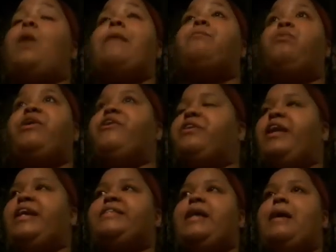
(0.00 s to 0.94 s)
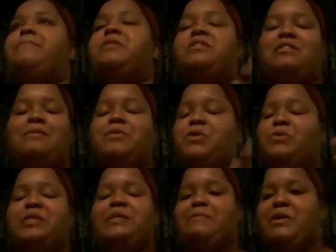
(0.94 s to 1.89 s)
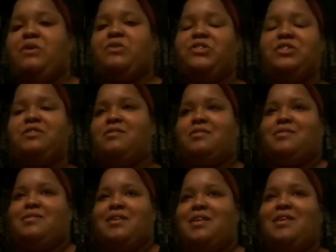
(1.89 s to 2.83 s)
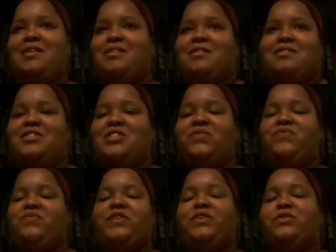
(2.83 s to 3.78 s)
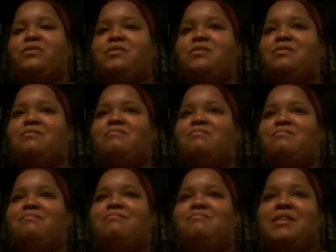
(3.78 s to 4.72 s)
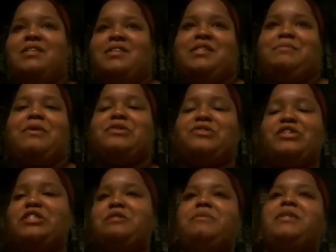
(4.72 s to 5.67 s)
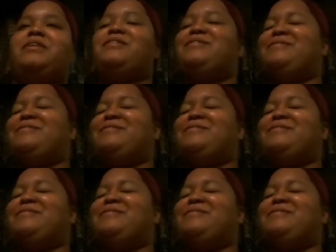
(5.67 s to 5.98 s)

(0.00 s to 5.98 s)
I'm weird like that, but some of those smells just feels, it just smells good to me.